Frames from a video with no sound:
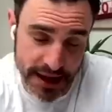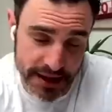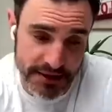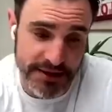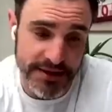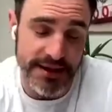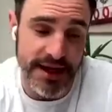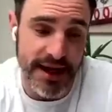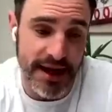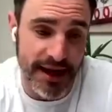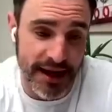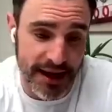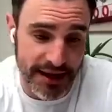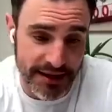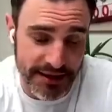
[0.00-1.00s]
Yes.
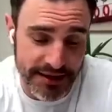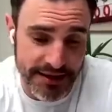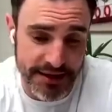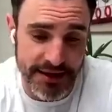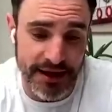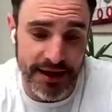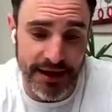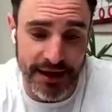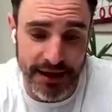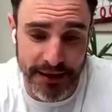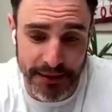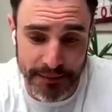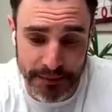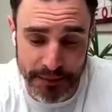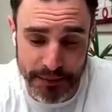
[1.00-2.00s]
And
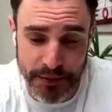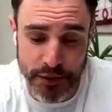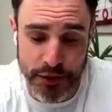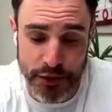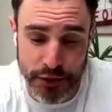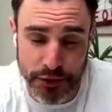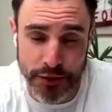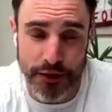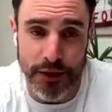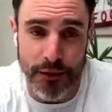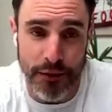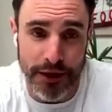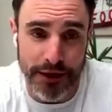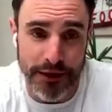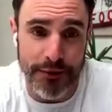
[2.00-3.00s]
you
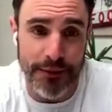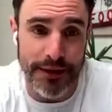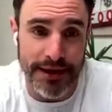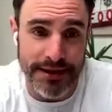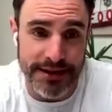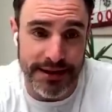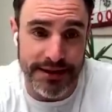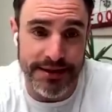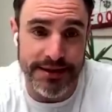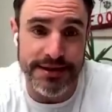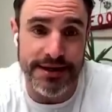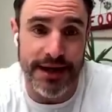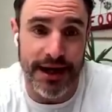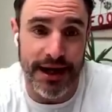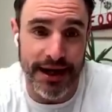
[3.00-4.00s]
are one of the
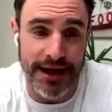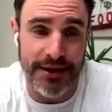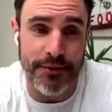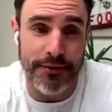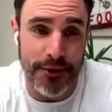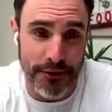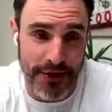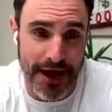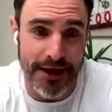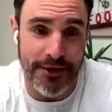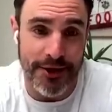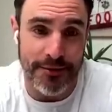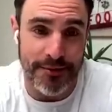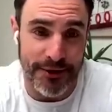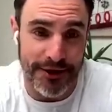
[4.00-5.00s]
reasons I wrote that
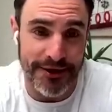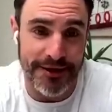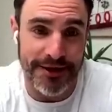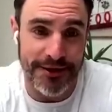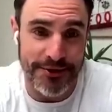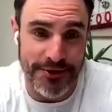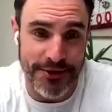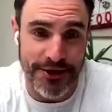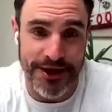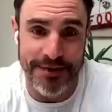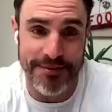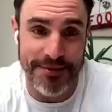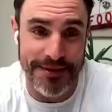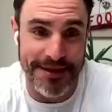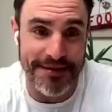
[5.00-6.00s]
cookbook, because you
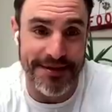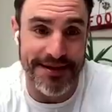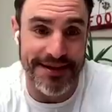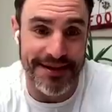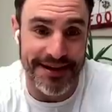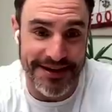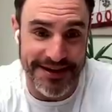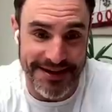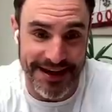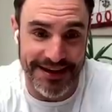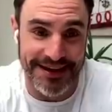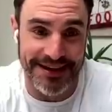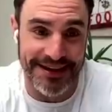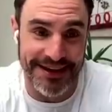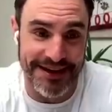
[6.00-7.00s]
got me
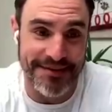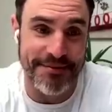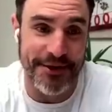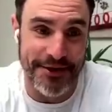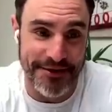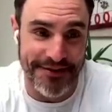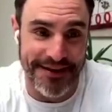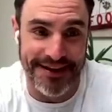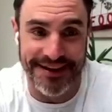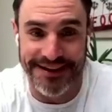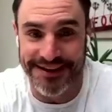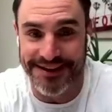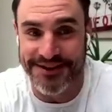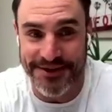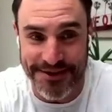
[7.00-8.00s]
excited and
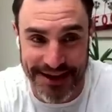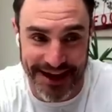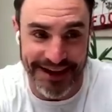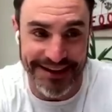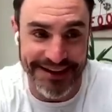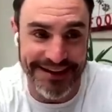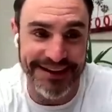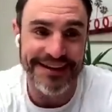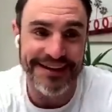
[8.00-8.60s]
motivated to do that.